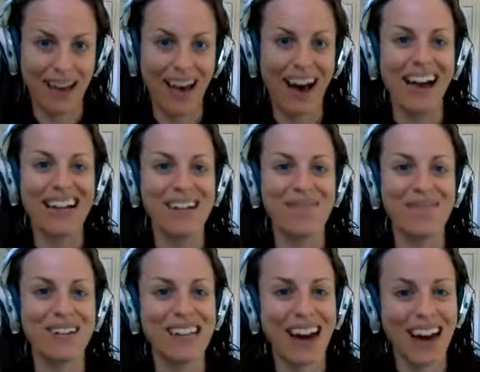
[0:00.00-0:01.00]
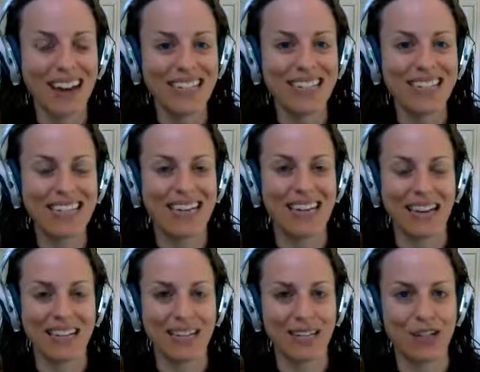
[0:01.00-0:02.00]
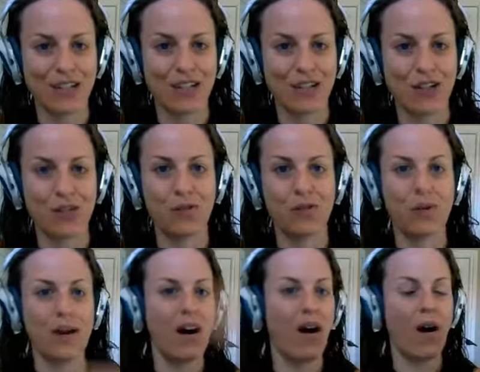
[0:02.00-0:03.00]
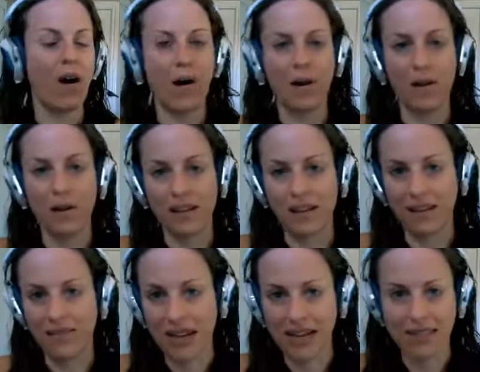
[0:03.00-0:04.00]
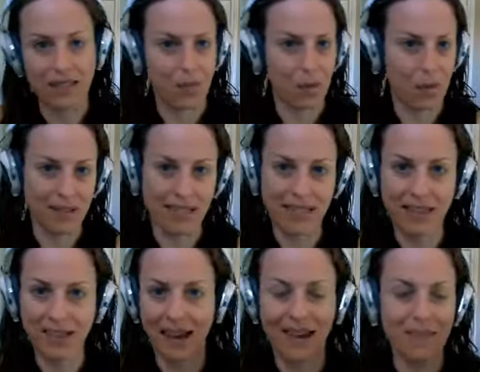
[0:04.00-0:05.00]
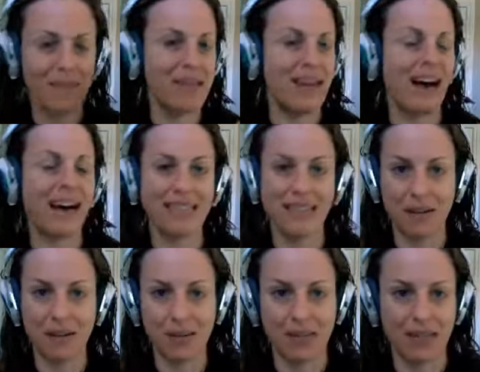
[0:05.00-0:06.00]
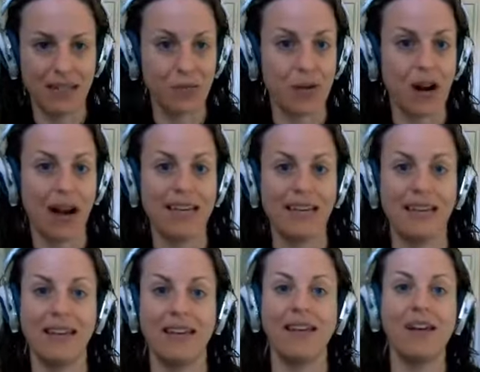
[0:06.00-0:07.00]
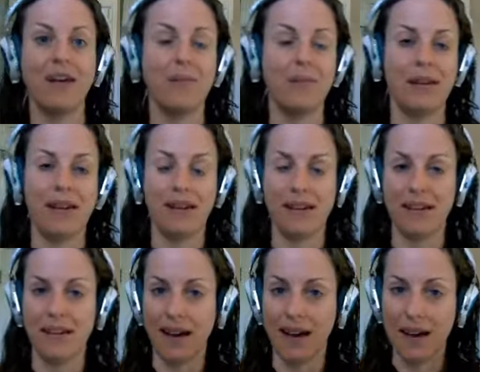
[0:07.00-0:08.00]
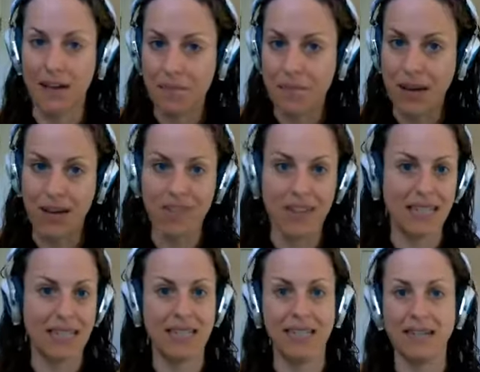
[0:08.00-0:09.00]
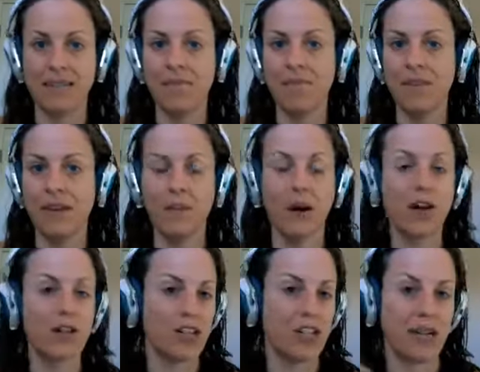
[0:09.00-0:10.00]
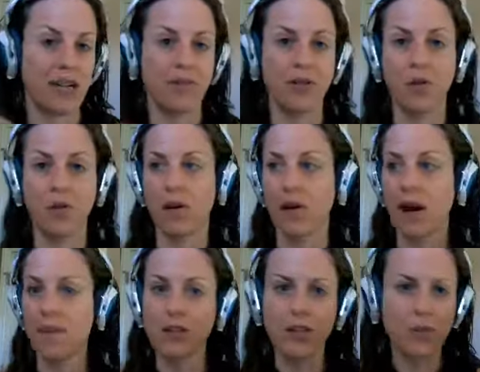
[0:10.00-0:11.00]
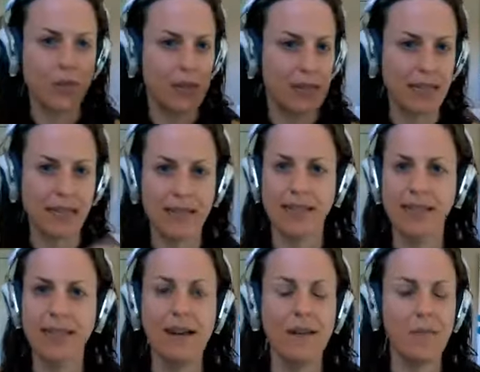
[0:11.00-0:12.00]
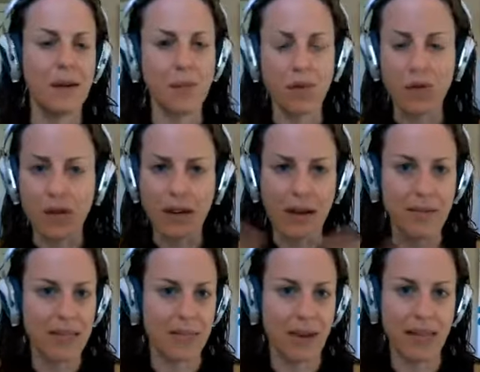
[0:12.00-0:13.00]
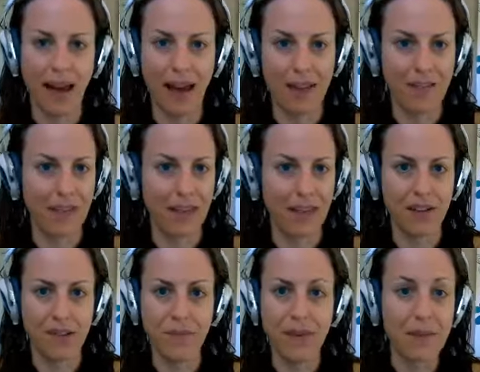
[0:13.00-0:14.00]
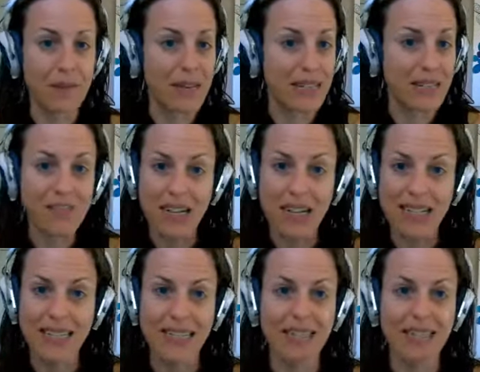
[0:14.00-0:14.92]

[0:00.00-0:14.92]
I am not connected to all of that support. I am not in a place where I can be manifesting partnerships or opportunities, people who could come into my life that could make a big difference.